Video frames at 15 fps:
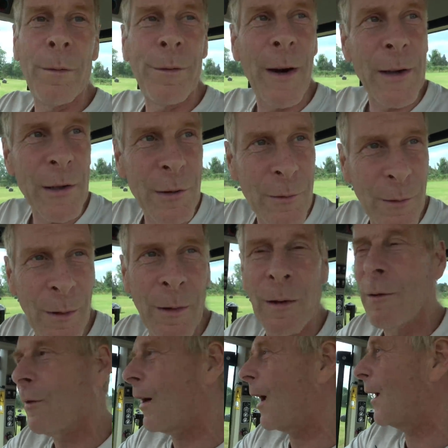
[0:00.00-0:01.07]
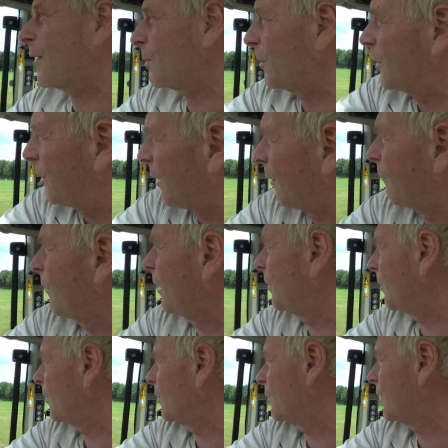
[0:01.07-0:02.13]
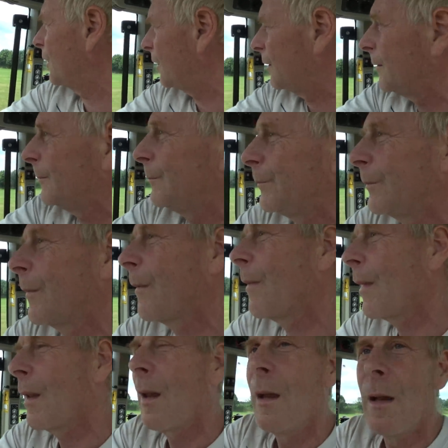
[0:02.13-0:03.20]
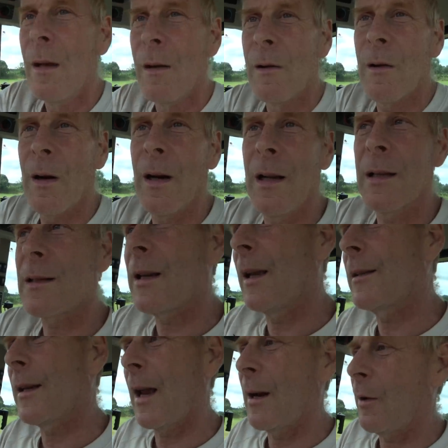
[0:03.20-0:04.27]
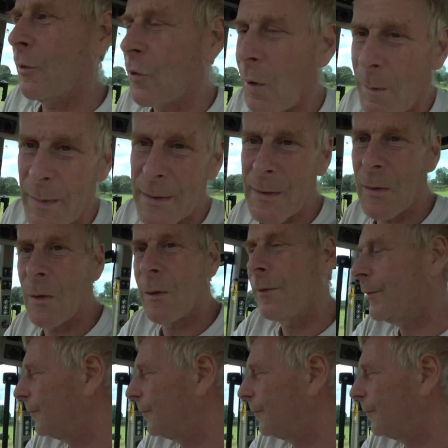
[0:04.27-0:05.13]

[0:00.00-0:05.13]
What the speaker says: of fresh grass, which I don't really want to do. Alright, let's get down, I'll drop this off